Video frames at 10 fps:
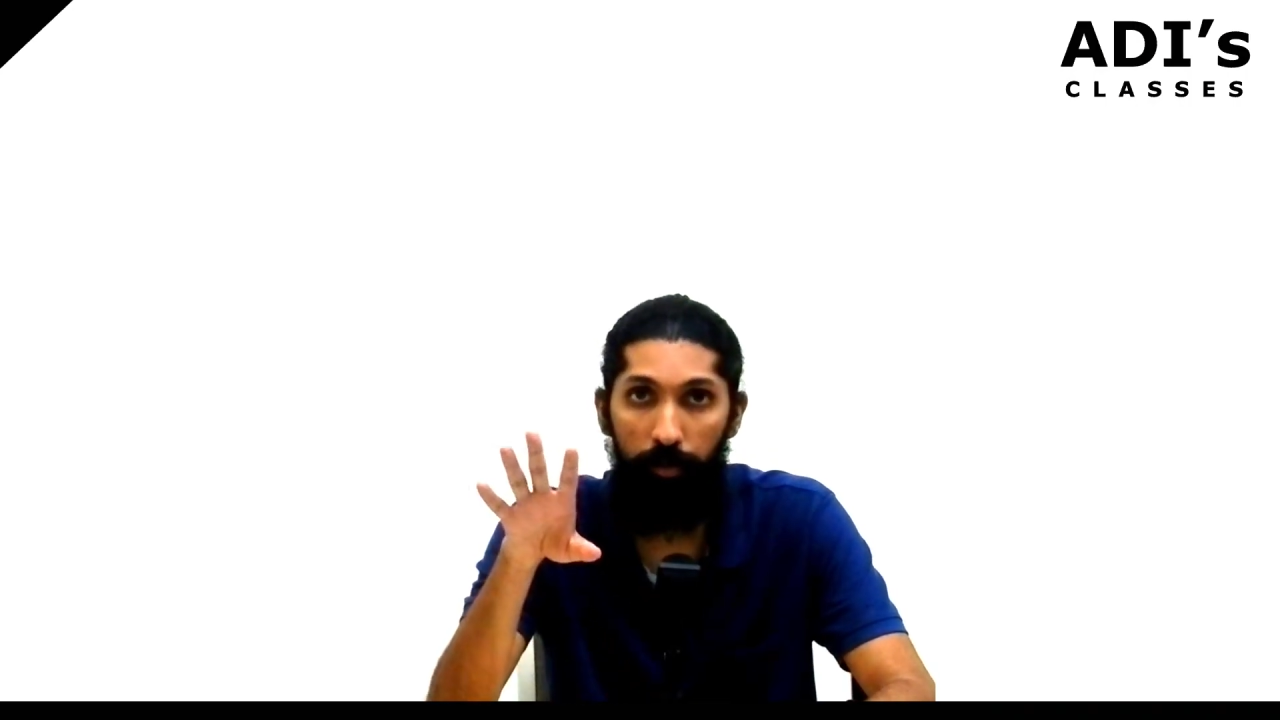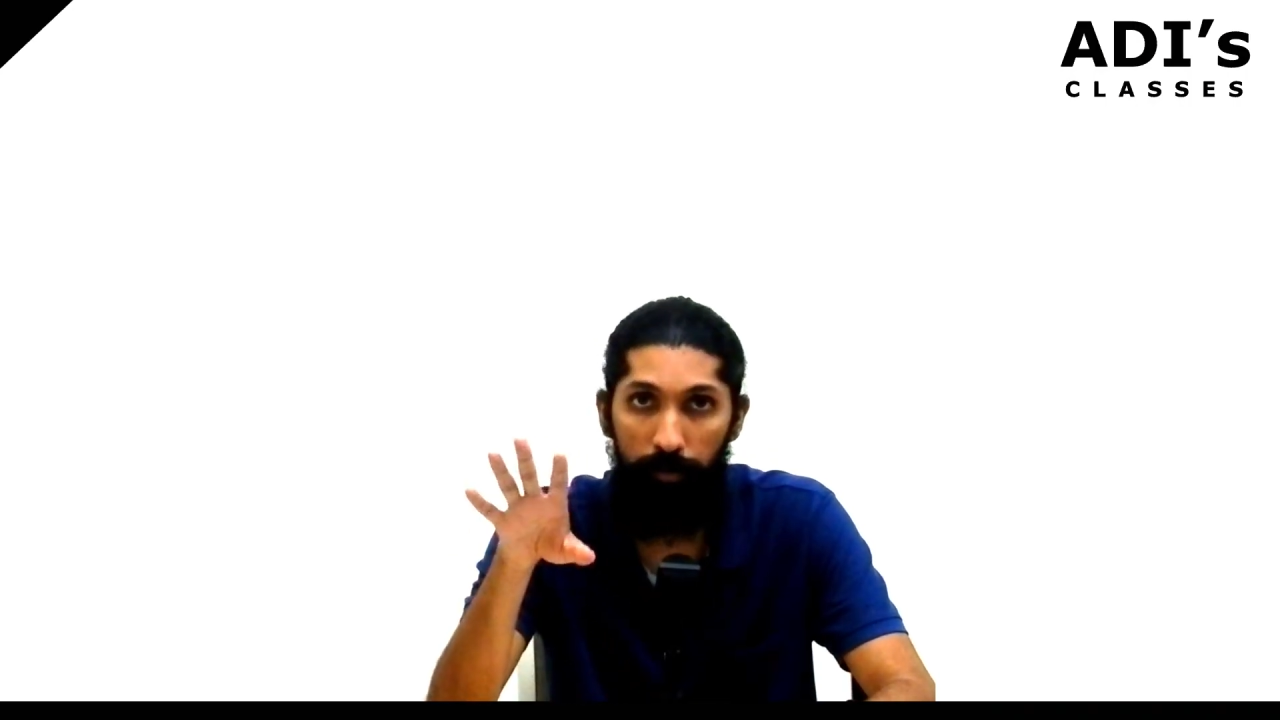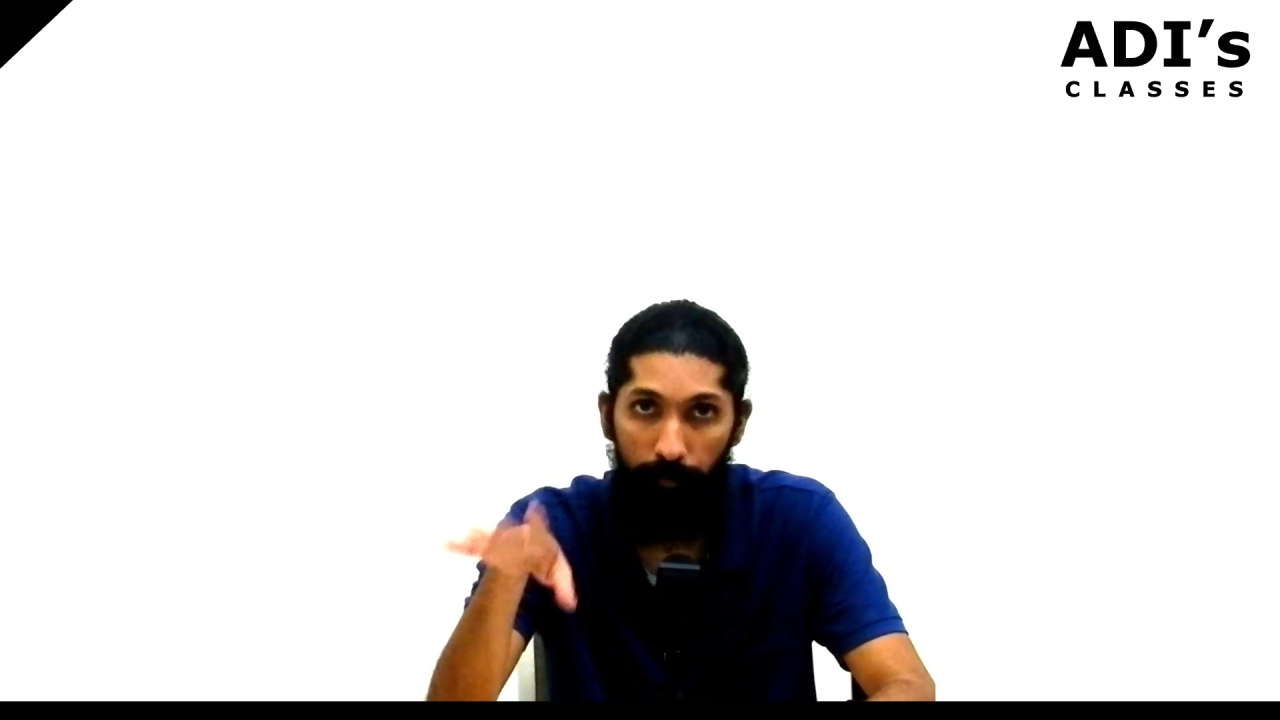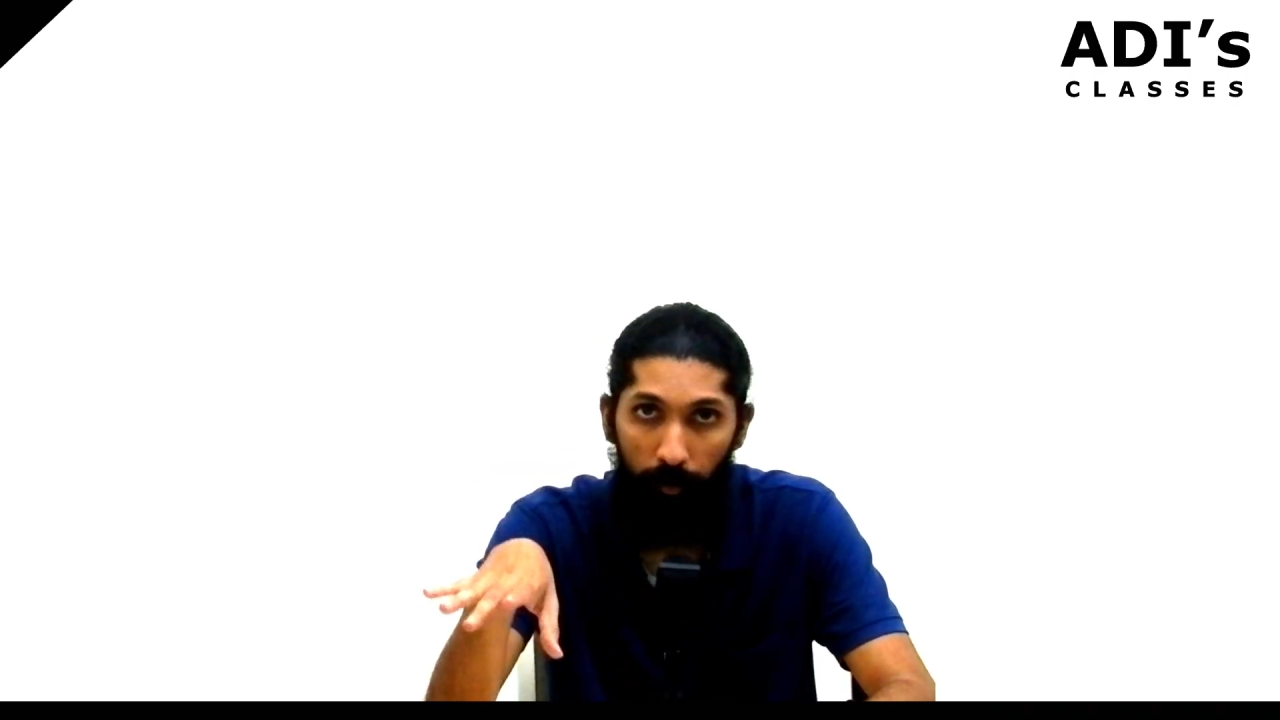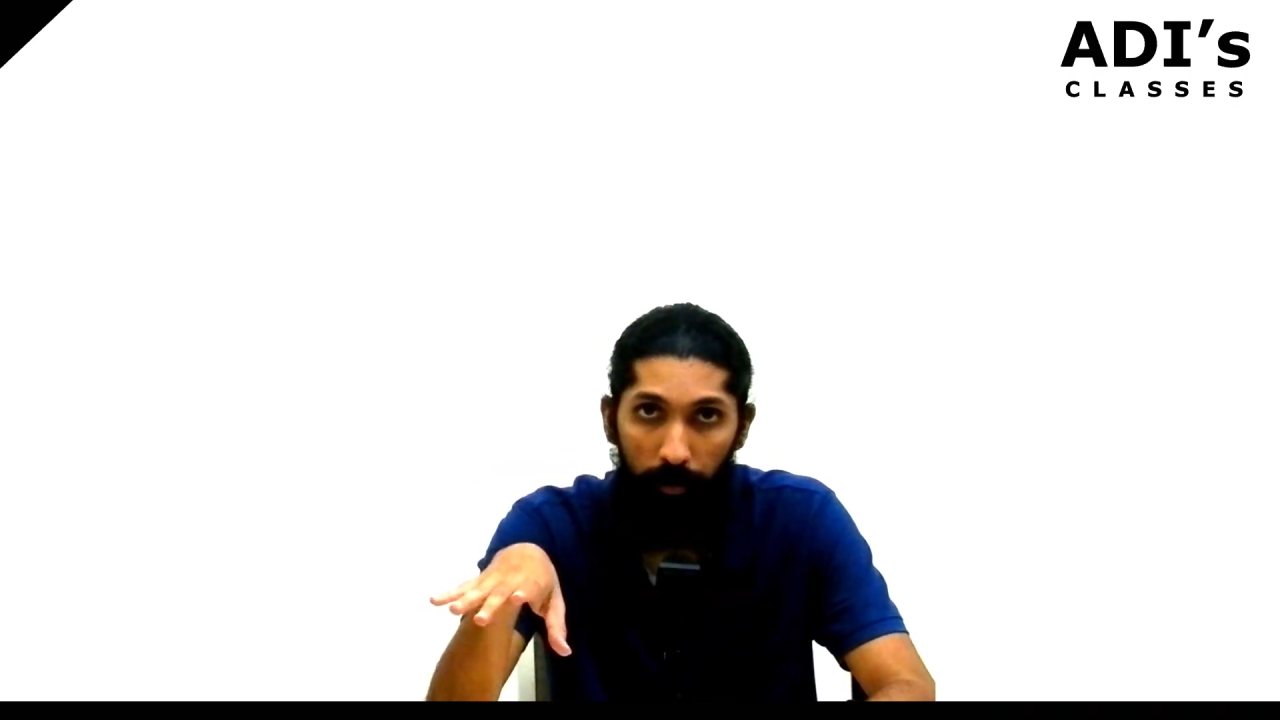
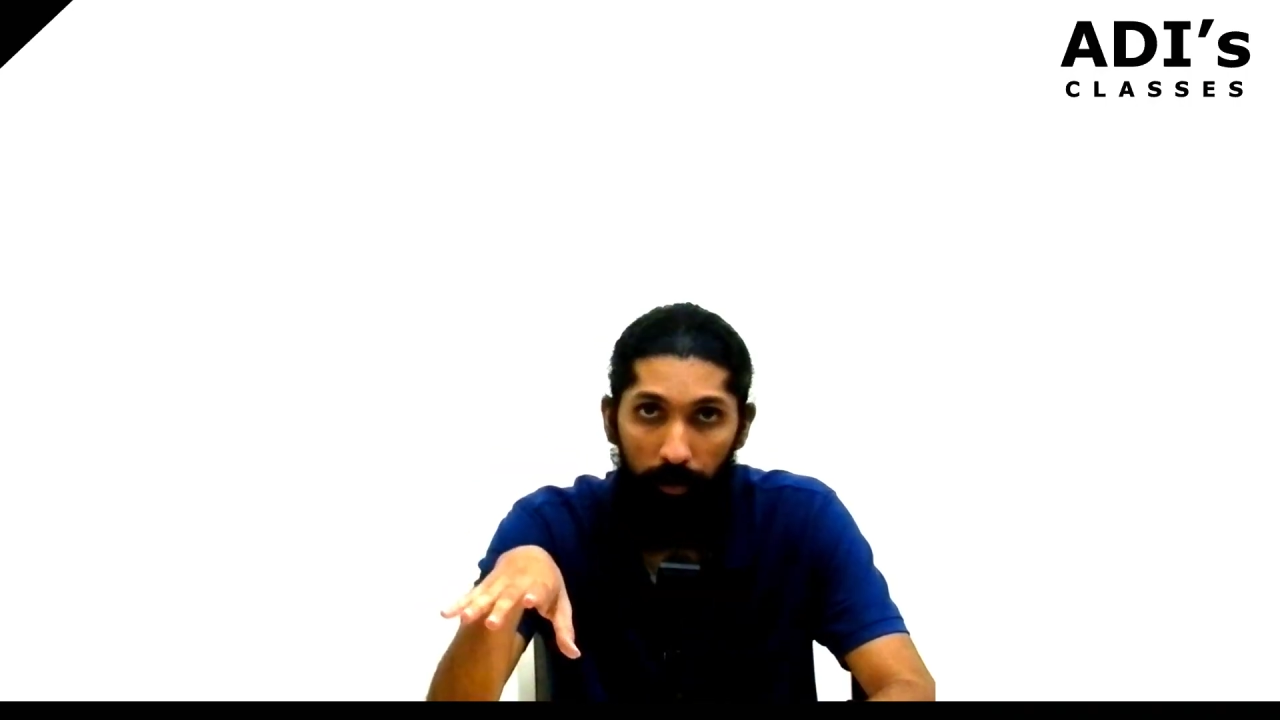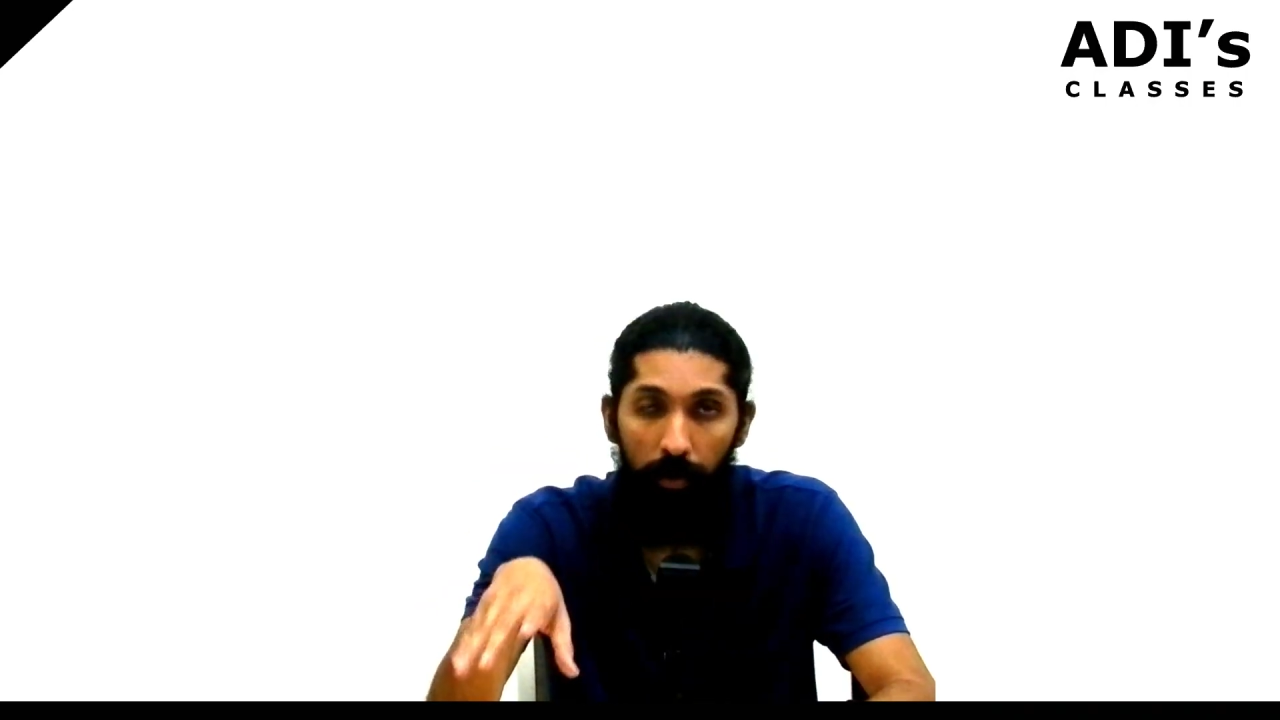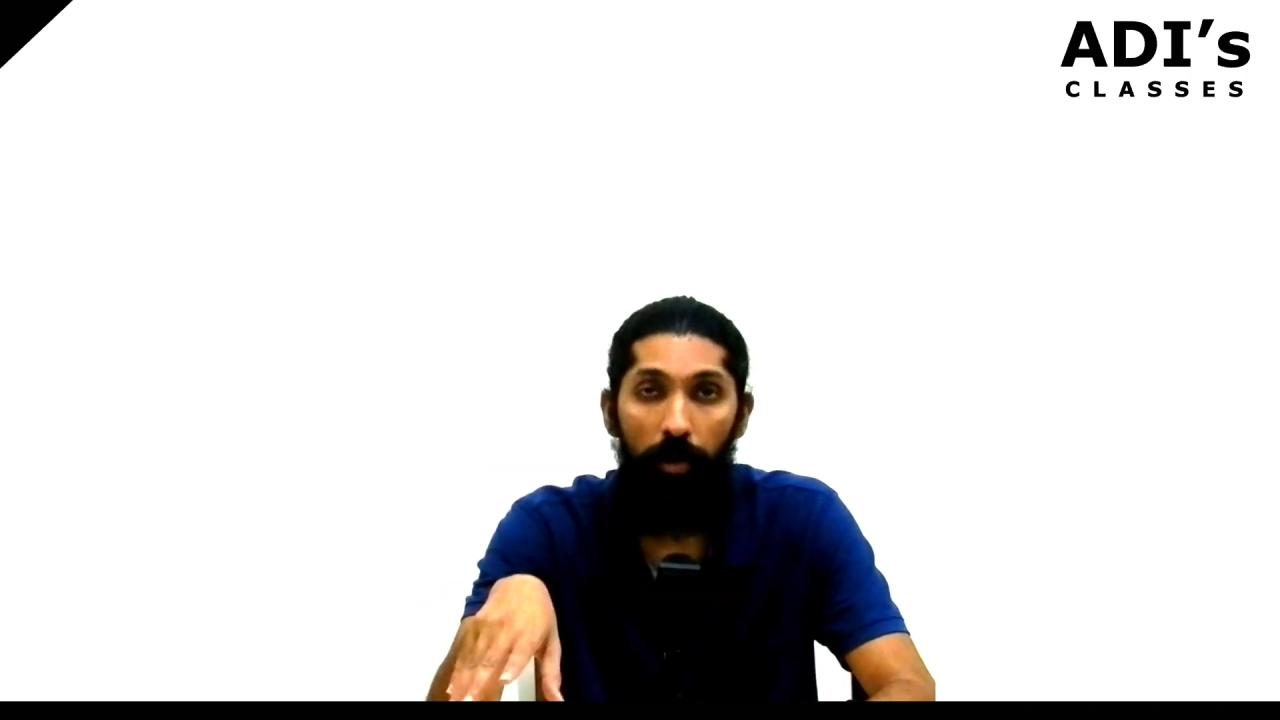those four,